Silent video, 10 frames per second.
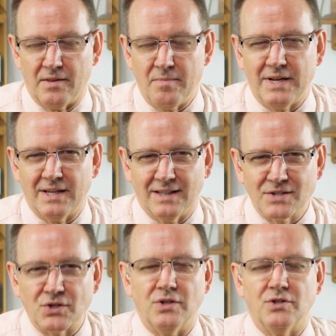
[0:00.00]
the media
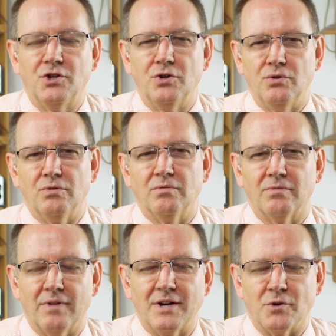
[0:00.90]
listened
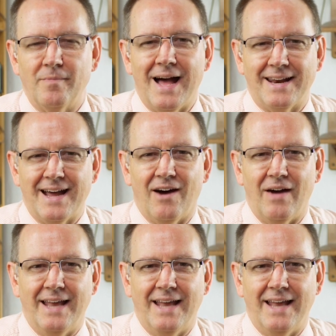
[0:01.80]
to Rachel Maddow